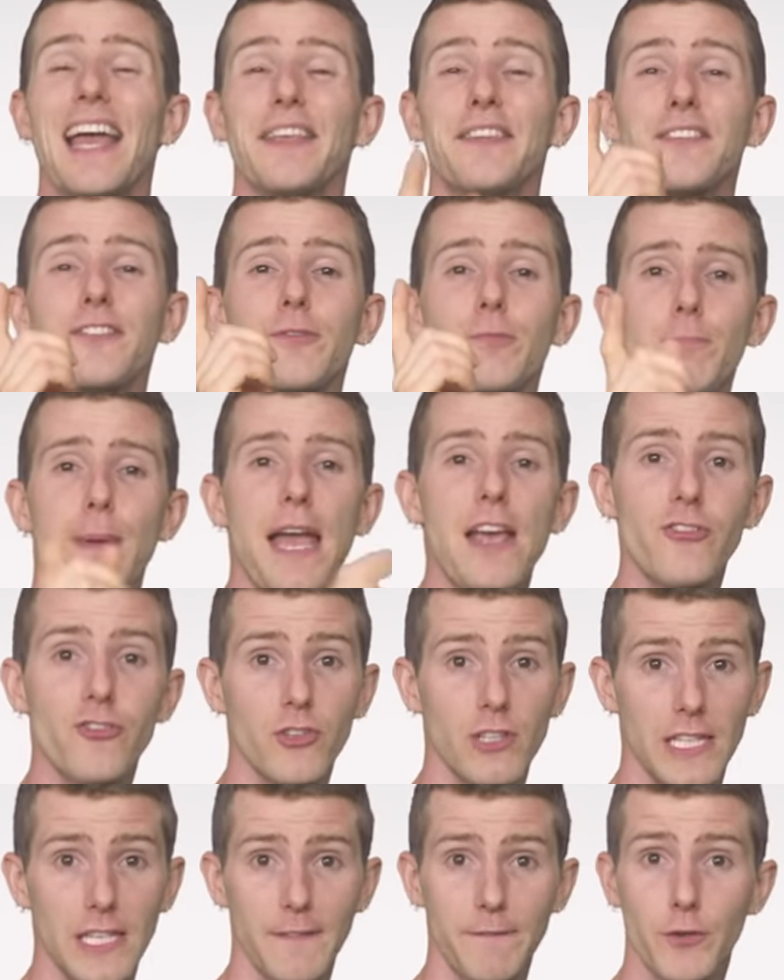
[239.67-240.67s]

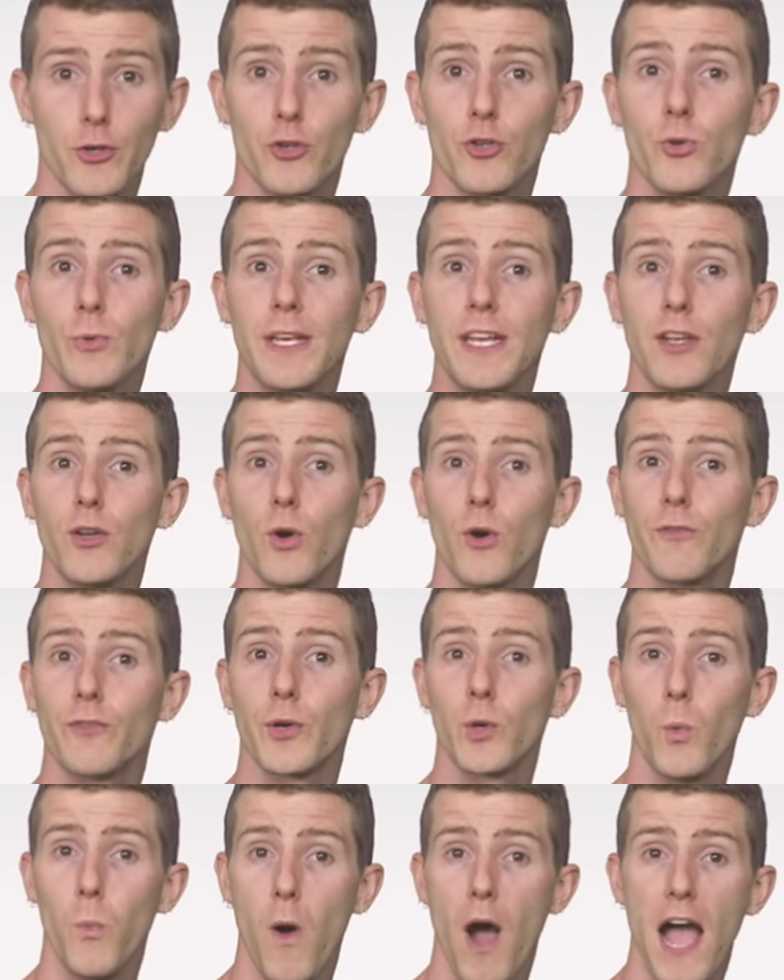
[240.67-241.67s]
especially if you're doing it
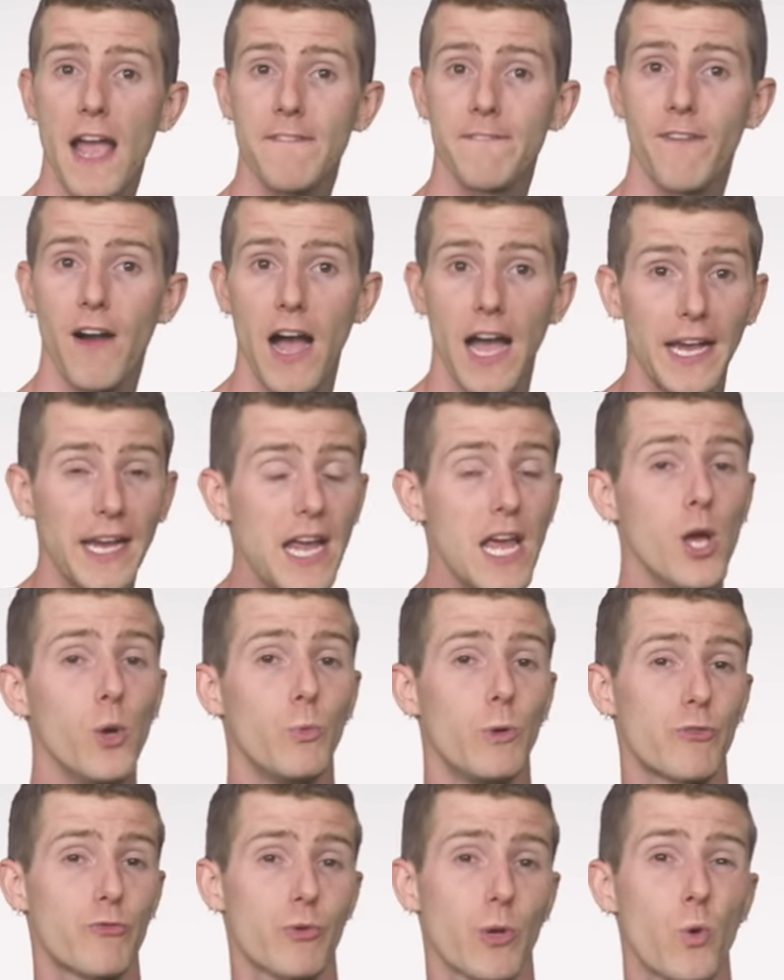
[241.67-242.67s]
over Wi-Fi,
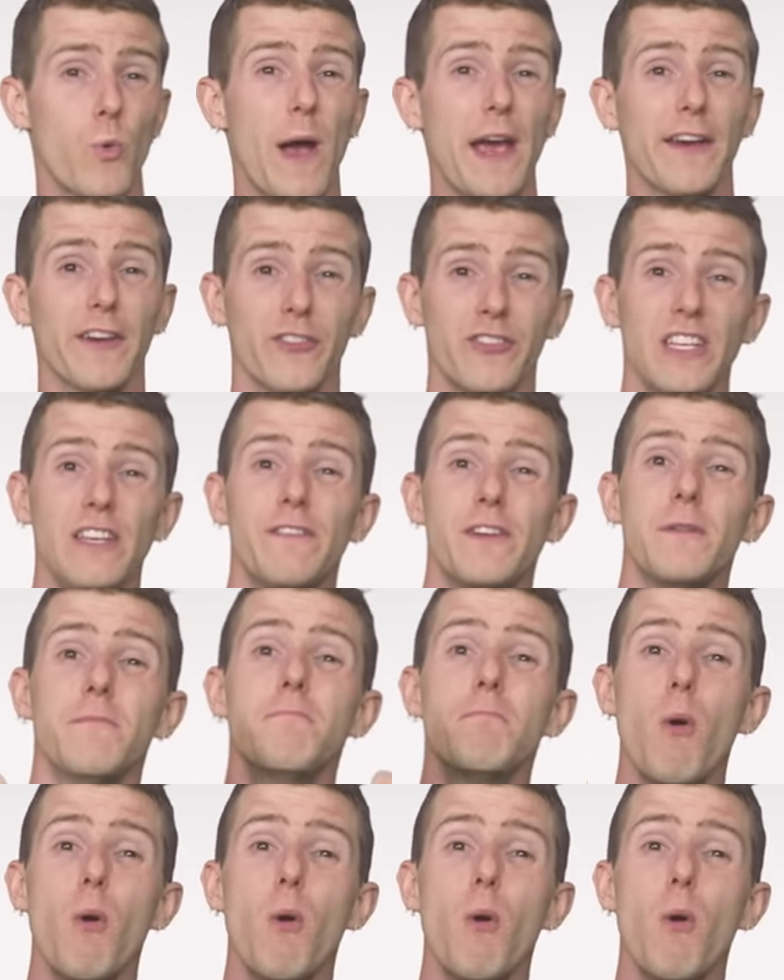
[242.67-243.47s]
which requires even